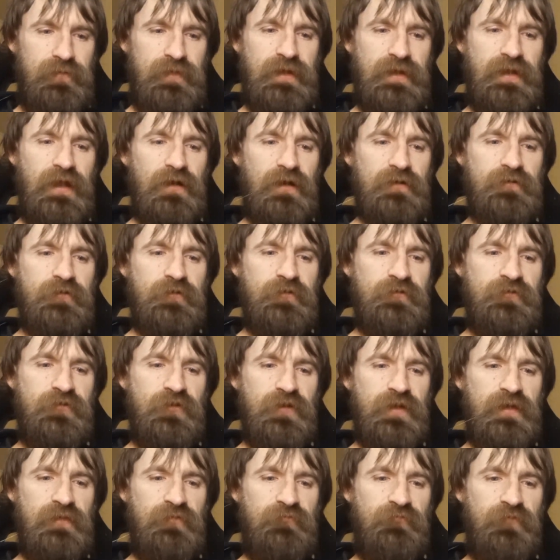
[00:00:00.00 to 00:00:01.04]
The doctor
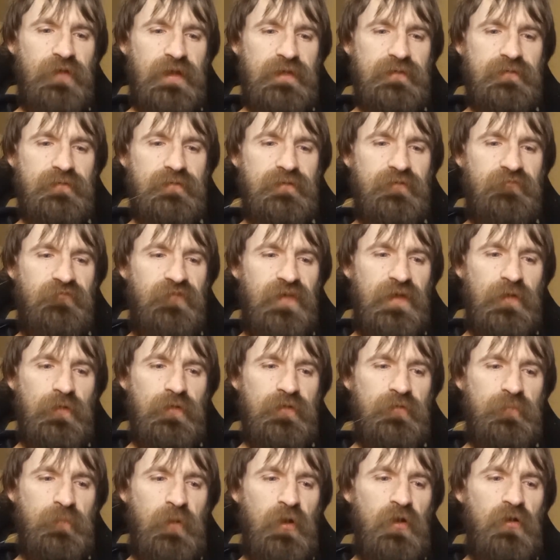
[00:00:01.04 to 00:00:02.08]
took his wrist to
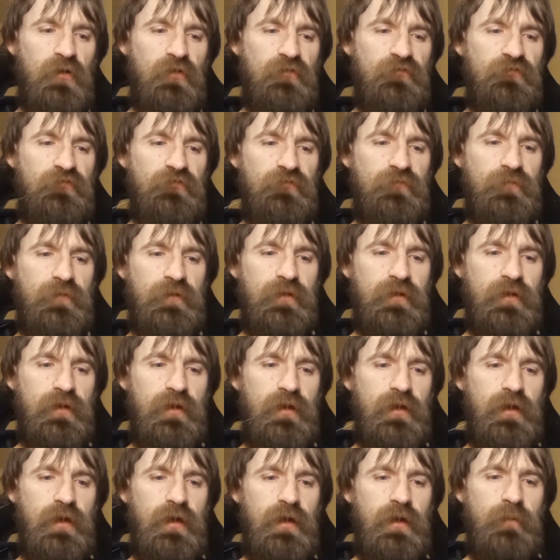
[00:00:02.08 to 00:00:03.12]
feel his pulse.
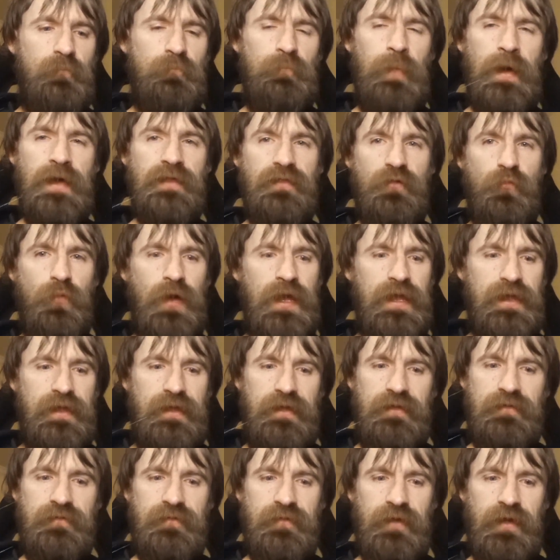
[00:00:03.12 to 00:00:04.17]
"By the way,"
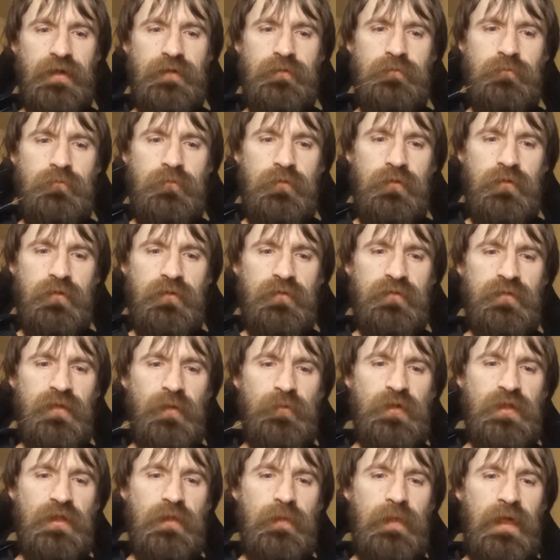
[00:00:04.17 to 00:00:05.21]
he said,
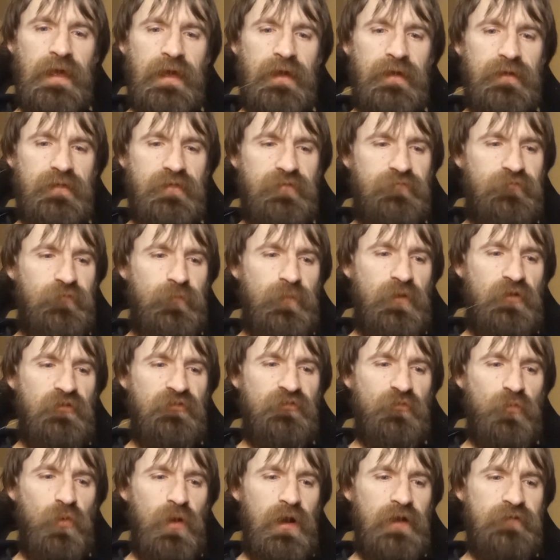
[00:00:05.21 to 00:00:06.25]
"some of the lads from
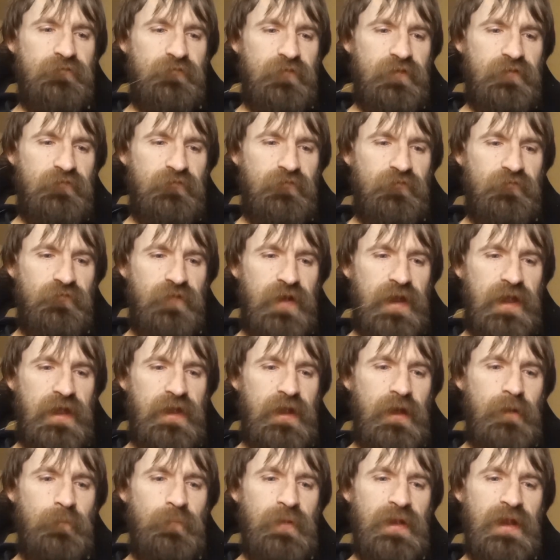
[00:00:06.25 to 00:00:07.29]
your squadron were
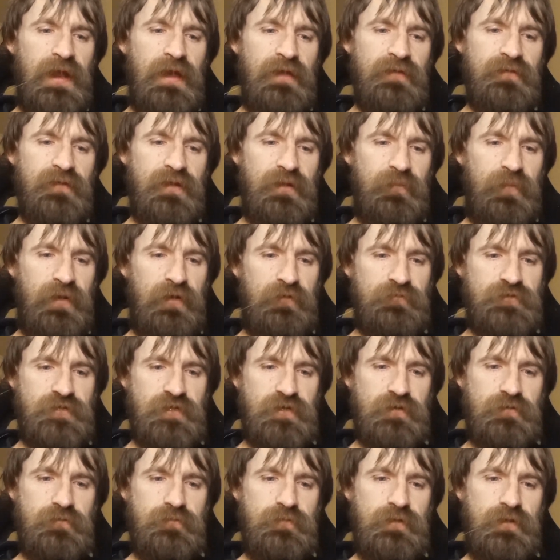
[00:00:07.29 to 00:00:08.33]
ringing up and asking about
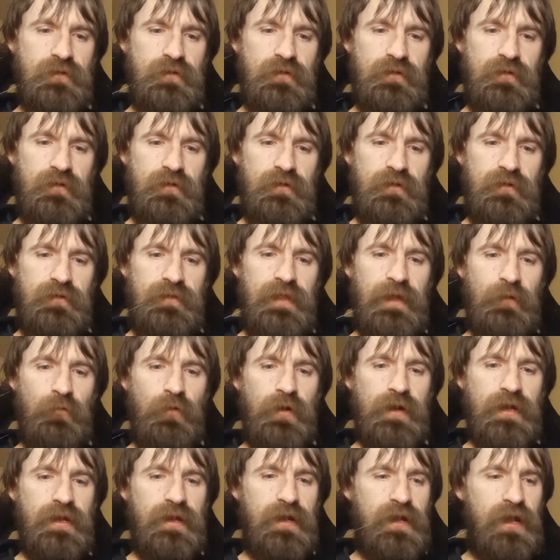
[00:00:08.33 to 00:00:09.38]
you. They
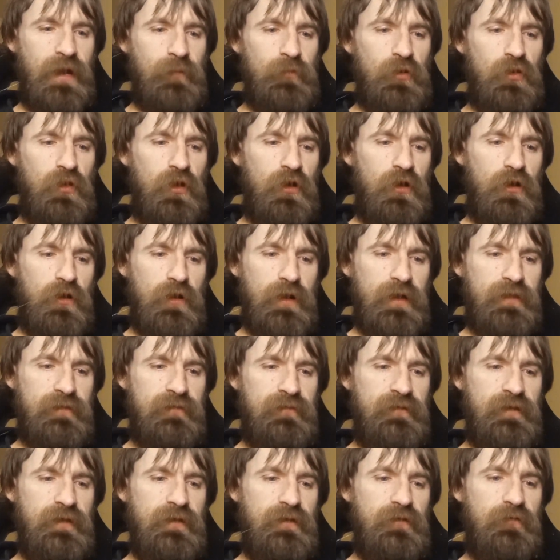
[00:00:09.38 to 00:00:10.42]
wanted to come along
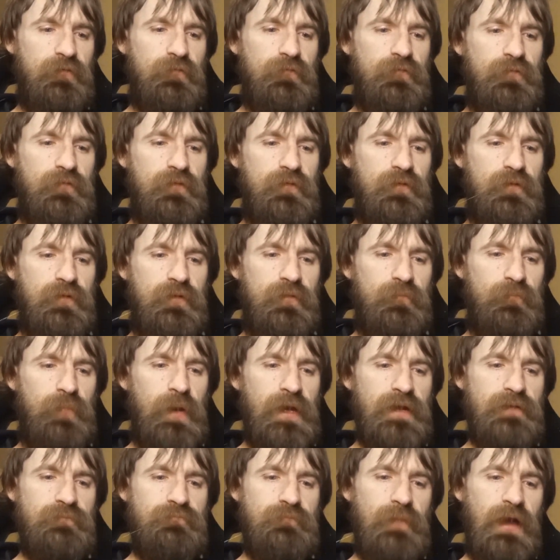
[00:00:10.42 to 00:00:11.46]
and see you,
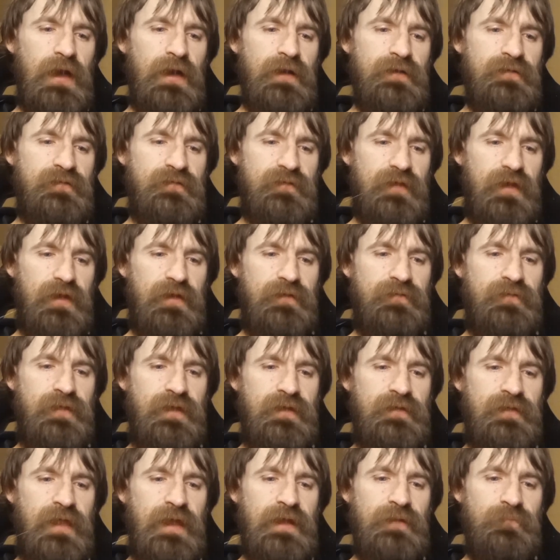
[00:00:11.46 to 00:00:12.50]
but I said
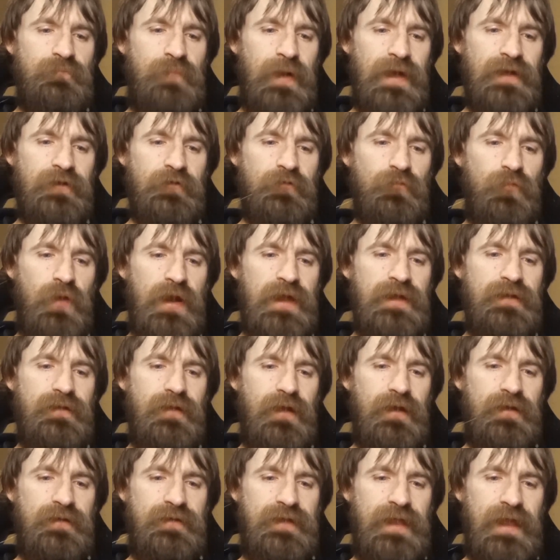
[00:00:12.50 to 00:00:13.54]
that they'd better
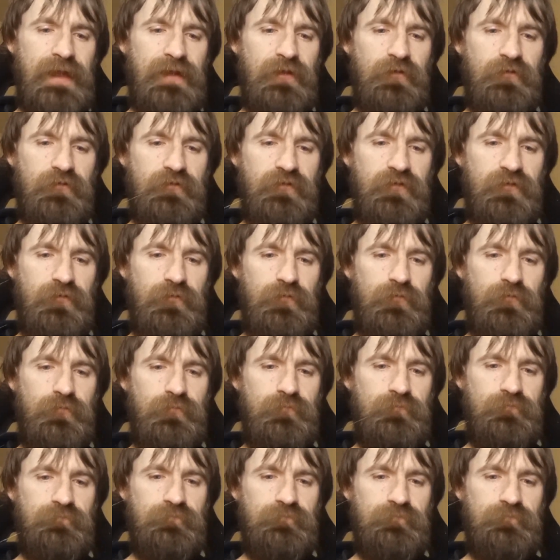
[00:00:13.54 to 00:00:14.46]
wait a day or two.